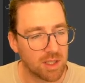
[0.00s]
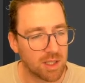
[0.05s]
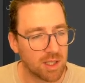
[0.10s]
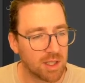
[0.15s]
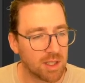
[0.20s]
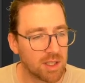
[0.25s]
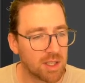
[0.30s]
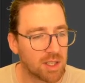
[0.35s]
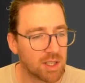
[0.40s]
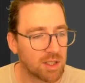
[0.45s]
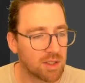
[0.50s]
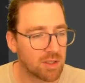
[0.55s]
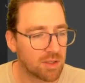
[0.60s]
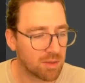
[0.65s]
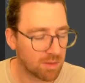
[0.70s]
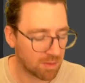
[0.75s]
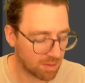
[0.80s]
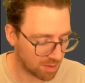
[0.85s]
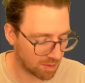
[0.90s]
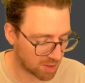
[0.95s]
You can
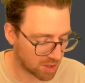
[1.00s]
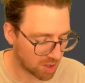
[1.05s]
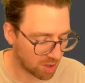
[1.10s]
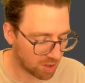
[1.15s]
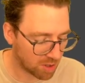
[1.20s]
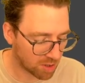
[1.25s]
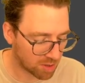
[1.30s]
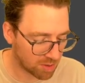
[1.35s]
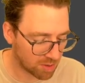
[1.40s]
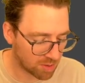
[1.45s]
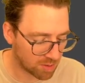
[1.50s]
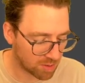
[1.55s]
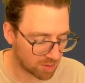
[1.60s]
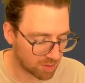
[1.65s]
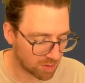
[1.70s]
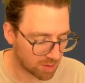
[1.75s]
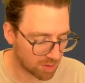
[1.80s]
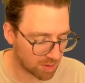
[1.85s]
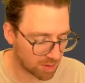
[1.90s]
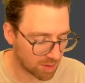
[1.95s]
toggle,
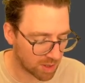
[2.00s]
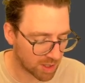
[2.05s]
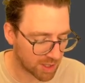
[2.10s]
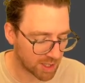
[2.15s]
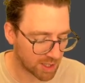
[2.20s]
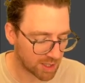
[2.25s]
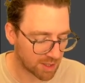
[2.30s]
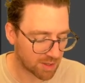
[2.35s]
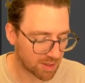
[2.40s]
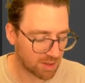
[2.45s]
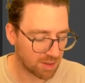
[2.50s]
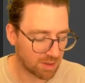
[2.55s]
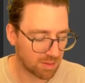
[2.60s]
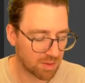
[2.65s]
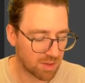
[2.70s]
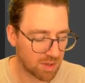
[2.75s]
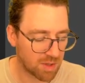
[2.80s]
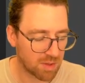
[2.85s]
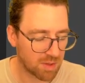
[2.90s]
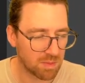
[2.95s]
I think it's called
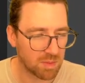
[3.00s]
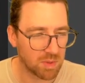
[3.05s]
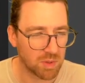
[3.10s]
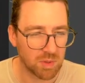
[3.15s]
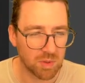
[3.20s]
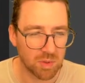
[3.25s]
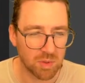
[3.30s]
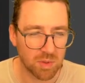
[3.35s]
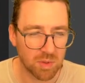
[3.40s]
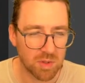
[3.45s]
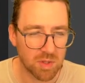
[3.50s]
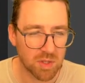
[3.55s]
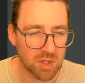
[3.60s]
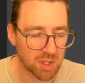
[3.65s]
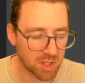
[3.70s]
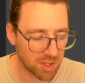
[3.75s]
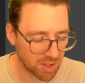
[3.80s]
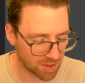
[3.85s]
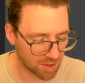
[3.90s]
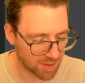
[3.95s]
smooth
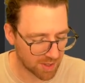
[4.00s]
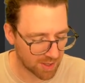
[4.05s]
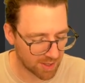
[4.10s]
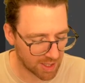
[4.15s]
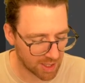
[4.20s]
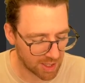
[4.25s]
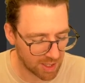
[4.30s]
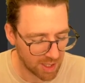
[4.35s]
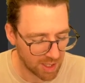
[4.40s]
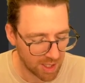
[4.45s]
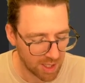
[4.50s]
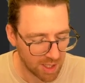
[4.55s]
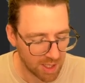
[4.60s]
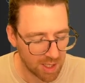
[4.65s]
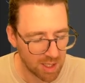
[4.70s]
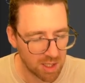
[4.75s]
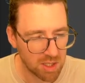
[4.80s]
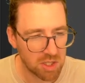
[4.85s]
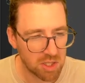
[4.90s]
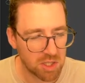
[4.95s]
stroke or something,
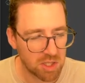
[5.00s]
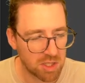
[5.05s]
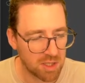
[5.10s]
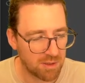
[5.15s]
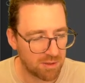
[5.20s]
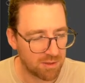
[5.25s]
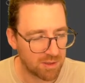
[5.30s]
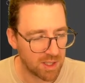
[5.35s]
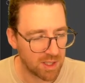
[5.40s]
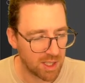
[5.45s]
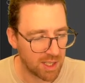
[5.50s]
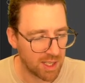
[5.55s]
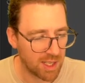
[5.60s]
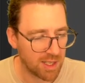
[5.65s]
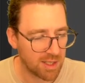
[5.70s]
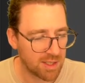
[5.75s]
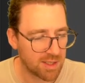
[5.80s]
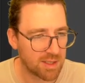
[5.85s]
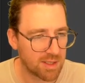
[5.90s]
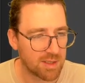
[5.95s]
Shift
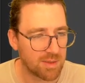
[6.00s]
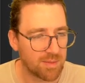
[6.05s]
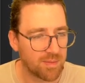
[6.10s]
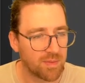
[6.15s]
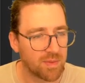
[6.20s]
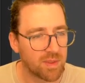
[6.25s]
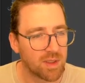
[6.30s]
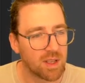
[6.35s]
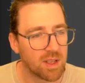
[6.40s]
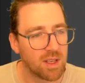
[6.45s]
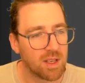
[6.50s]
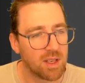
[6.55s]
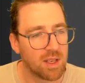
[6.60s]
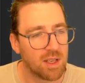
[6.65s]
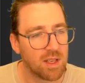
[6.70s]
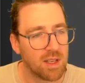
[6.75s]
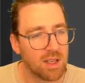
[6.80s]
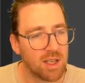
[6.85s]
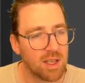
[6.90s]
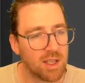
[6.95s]
S,
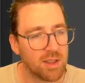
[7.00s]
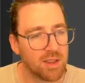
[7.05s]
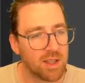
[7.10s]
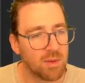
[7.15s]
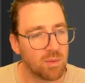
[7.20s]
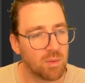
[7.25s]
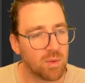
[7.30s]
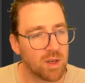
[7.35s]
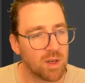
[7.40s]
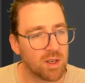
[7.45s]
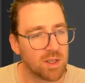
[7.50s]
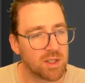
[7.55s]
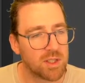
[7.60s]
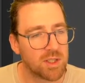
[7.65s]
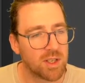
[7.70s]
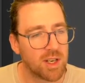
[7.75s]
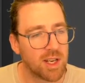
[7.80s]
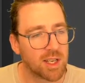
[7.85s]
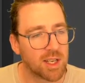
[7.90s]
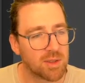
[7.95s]
and then when I
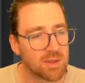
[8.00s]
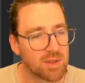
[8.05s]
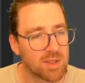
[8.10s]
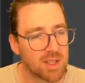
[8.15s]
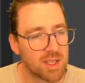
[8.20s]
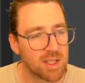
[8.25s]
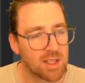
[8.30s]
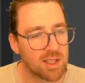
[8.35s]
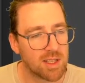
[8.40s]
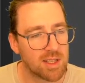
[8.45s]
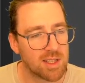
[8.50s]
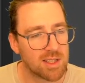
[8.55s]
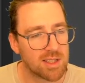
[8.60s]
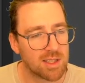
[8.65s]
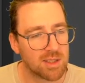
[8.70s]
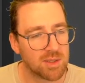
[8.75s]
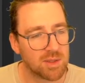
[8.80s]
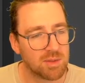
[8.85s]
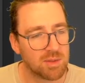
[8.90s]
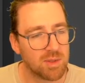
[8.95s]
drag, you'll see that there's a
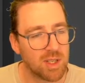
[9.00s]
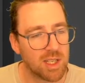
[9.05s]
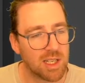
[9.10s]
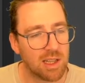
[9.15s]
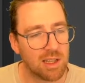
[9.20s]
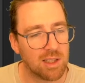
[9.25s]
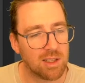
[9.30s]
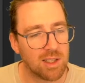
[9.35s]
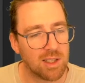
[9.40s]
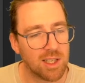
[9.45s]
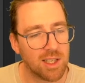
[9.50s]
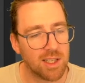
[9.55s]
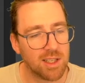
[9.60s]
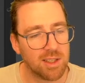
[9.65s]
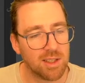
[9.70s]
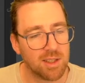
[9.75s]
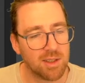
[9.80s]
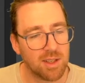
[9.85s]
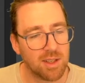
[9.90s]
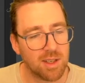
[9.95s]
little red line
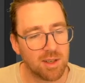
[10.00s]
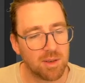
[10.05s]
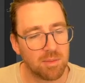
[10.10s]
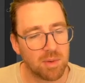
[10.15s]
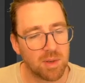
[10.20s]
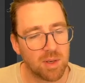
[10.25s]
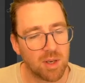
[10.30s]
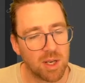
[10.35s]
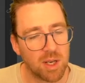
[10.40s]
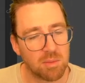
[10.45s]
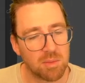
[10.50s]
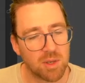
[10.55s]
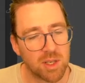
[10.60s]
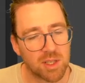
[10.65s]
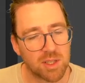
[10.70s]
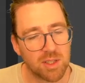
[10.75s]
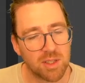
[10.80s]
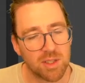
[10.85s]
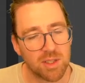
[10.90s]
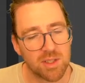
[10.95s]
behind my
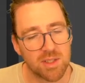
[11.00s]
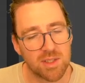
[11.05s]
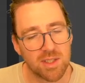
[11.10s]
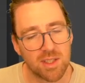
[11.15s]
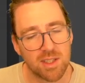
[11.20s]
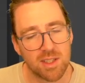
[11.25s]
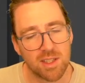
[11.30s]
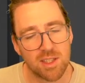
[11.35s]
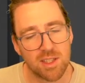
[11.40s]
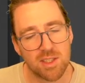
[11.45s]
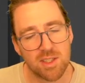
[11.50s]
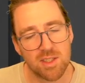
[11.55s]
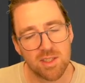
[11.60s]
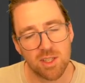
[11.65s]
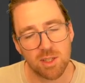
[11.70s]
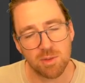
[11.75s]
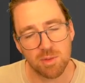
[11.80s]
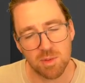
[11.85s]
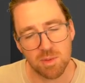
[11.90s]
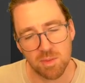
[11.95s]
cursor, and it just
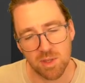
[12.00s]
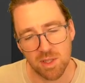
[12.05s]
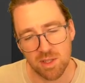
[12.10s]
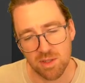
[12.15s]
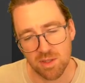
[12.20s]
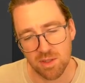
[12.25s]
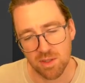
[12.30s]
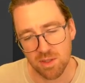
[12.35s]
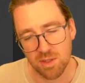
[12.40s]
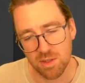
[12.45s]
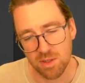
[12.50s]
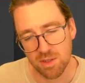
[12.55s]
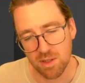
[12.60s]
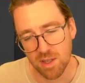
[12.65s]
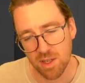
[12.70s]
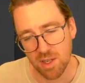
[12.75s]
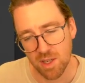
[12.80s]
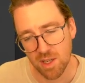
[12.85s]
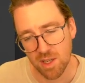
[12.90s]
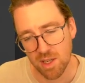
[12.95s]
helps me do
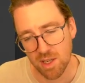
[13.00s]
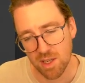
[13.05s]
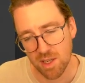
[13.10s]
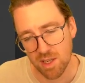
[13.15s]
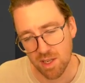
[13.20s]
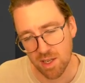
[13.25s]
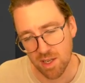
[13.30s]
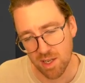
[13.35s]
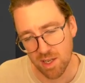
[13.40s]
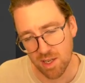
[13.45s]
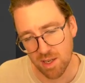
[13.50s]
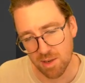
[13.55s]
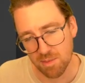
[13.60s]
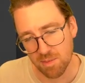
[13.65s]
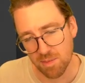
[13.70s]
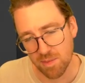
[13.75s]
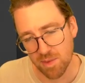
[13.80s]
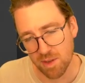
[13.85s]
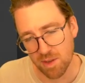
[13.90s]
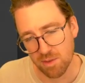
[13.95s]
a
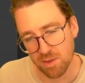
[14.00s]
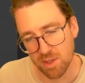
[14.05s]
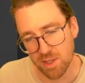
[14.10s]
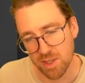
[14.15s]
really